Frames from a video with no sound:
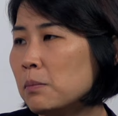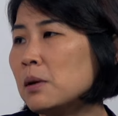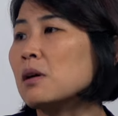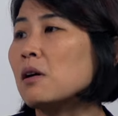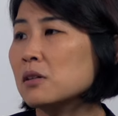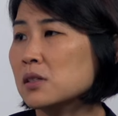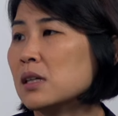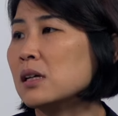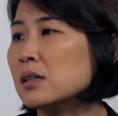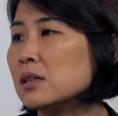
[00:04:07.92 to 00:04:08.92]
a bit
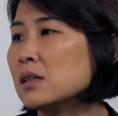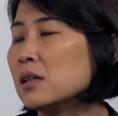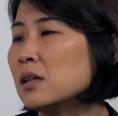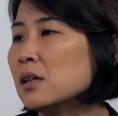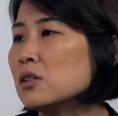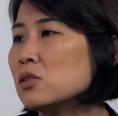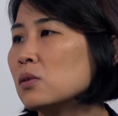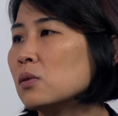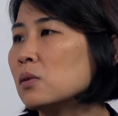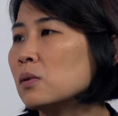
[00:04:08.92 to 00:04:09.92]
costlier.
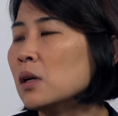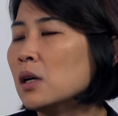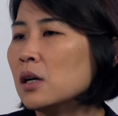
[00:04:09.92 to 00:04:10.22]
So